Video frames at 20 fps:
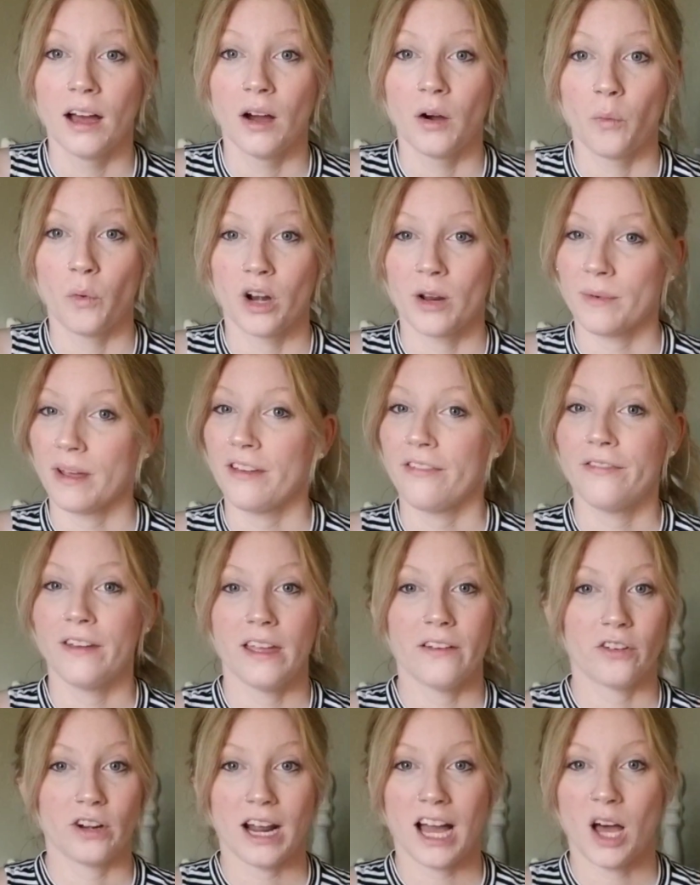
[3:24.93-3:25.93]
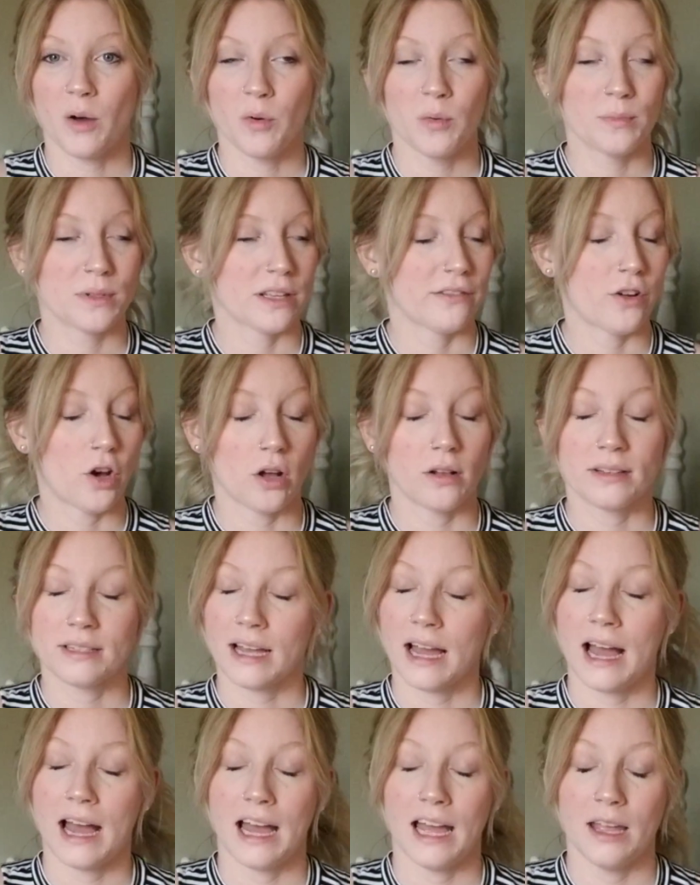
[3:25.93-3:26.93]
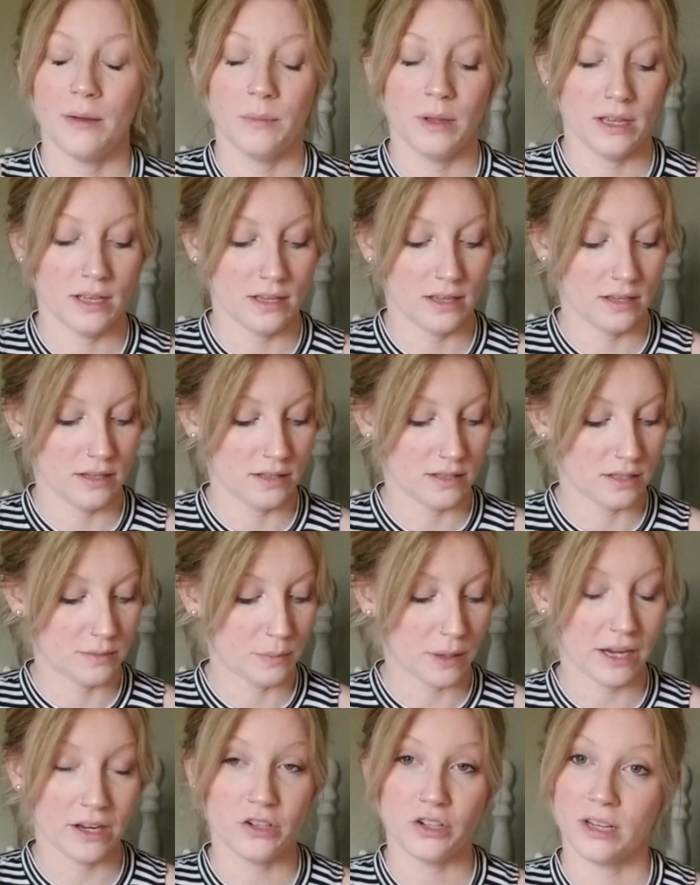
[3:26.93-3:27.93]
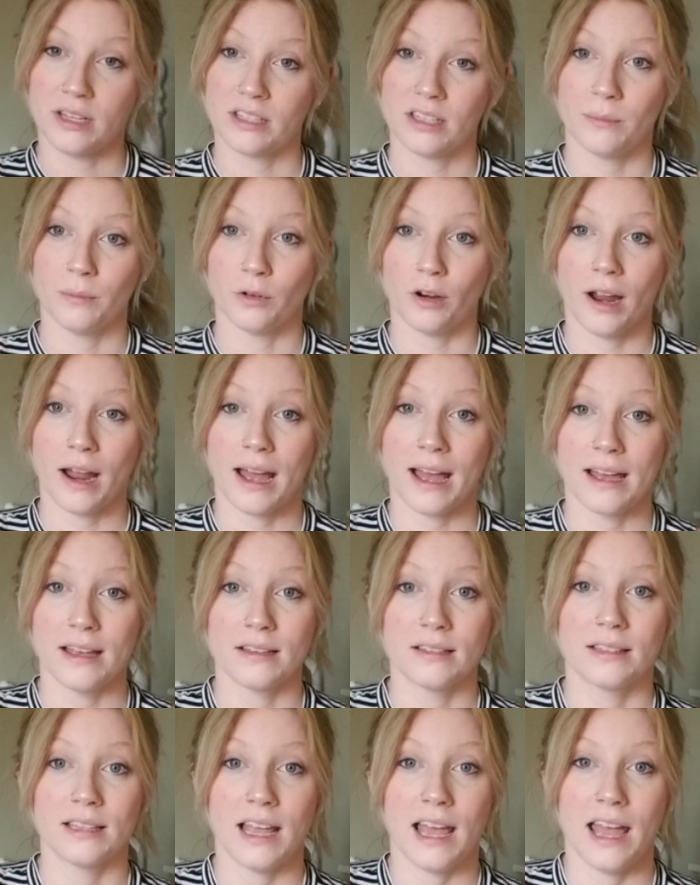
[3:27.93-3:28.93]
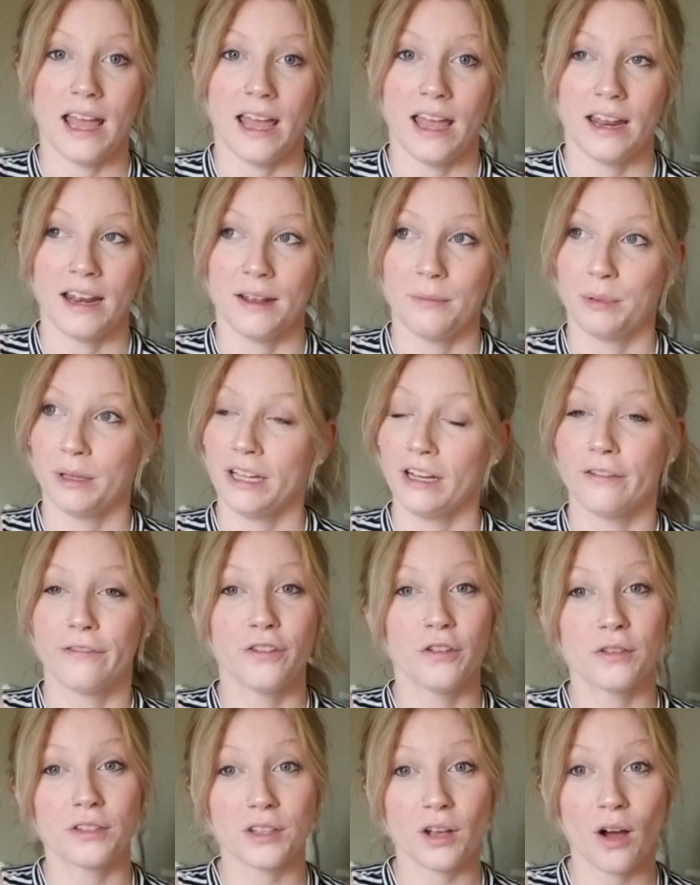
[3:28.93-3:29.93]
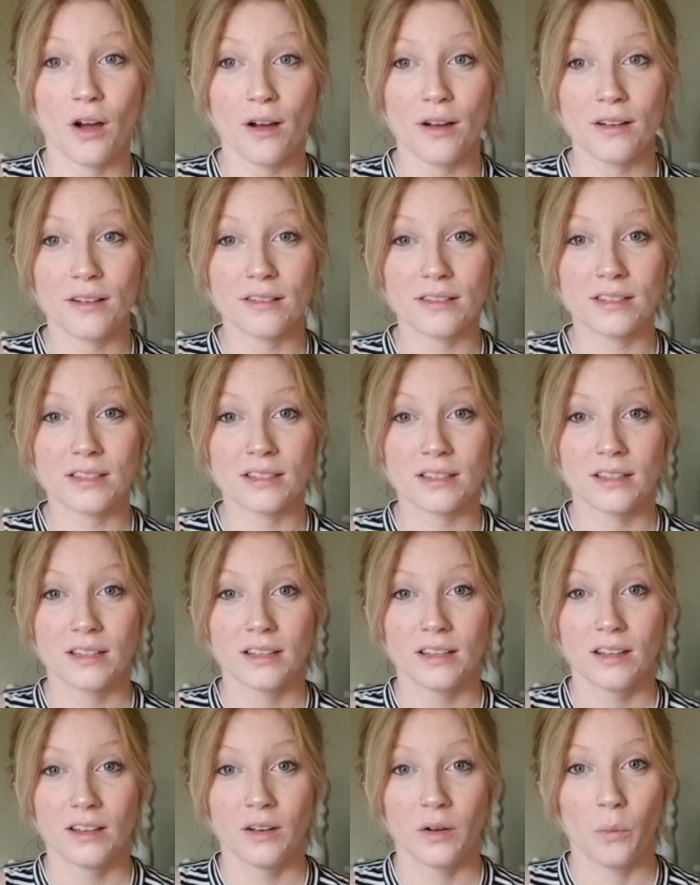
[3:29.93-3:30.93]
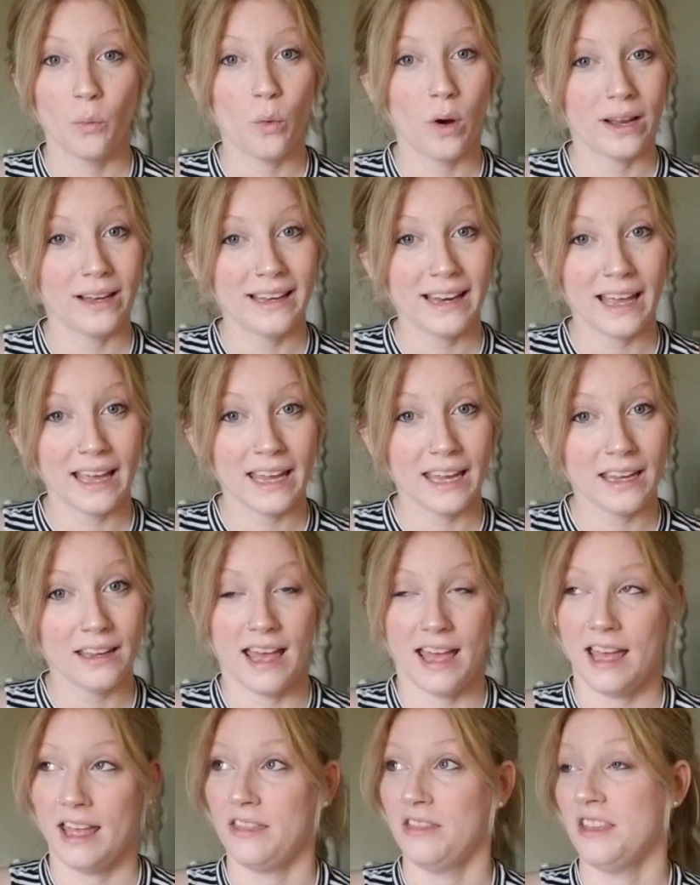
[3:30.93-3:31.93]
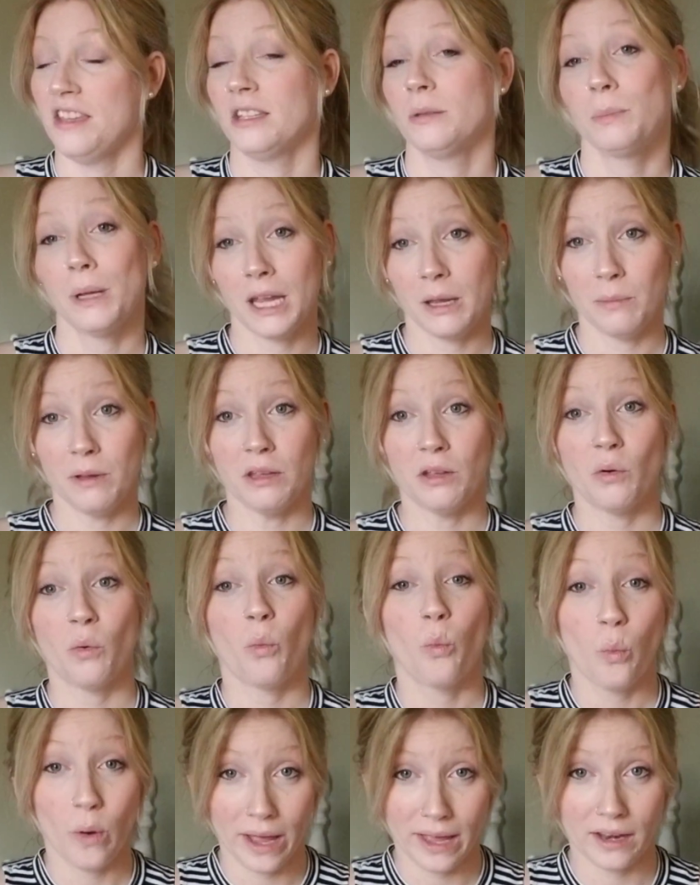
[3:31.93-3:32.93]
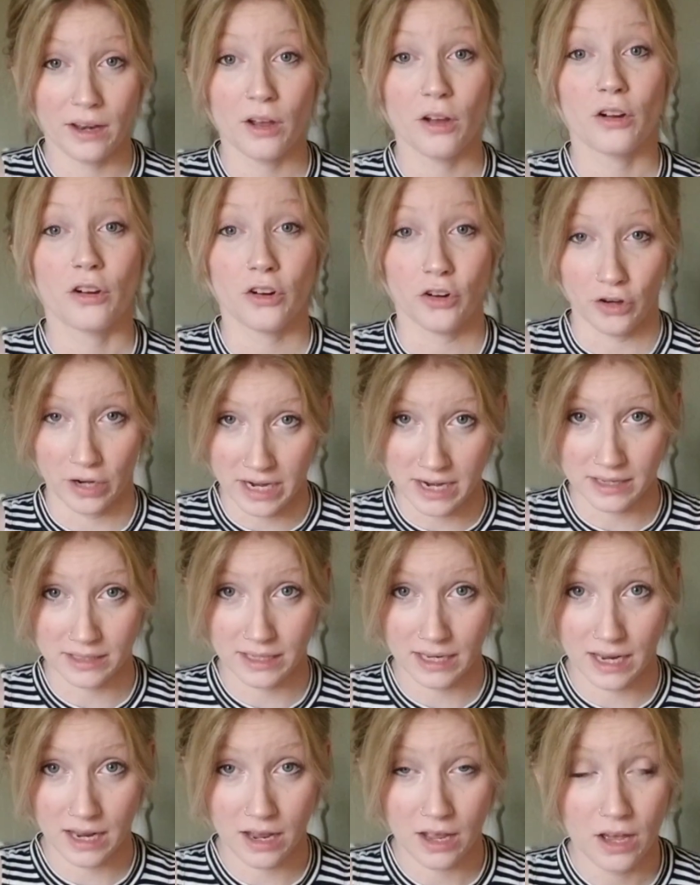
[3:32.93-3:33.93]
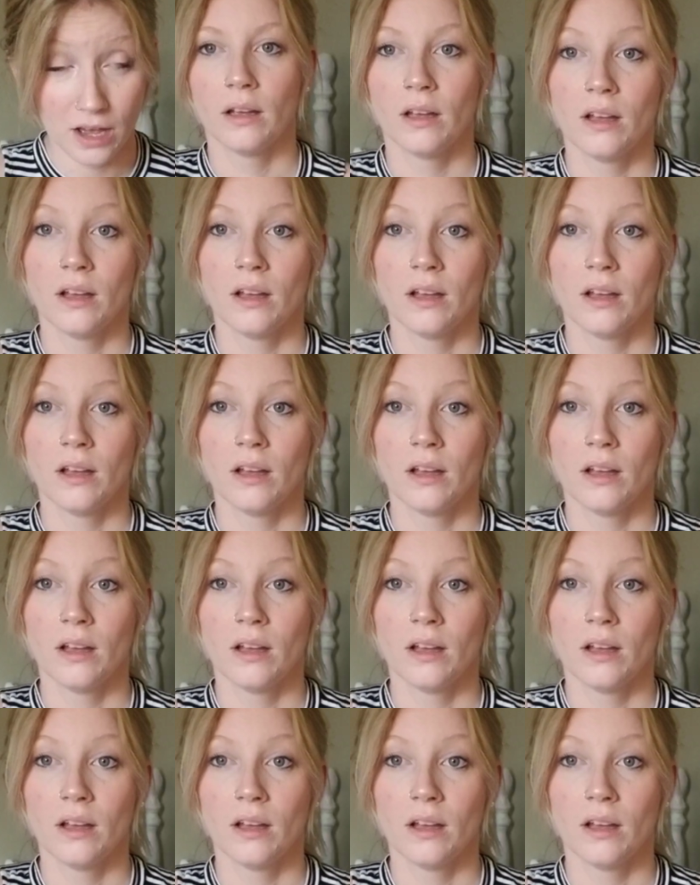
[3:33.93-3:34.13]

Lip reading: One of my favorite albums of all time is by Jason Mraz, and I played a few songs one night and this baby went crazy.